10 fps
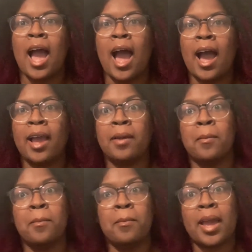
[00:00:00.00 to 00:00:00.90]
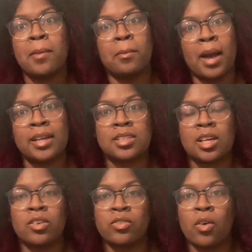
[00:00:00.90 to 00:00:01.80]
I made
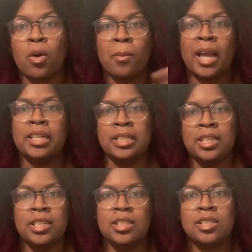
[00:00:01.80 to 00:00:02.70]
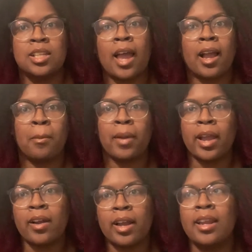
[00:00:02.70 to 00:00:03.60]
myself or my needs like
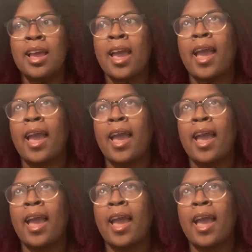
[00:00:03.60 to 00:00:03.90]
apparent?